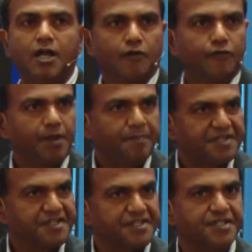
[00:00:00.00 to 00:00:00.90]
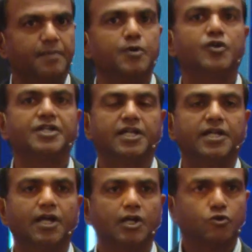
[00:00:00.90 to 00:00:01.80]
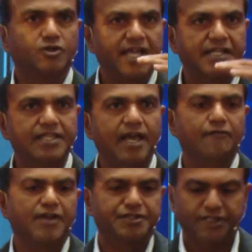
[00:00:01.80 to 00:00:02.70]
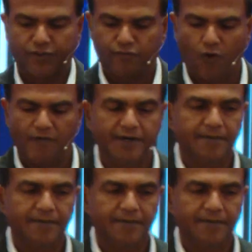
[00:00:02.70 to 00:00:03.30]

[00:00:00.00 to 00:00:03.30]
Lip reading: for the business community to take their ventures forward.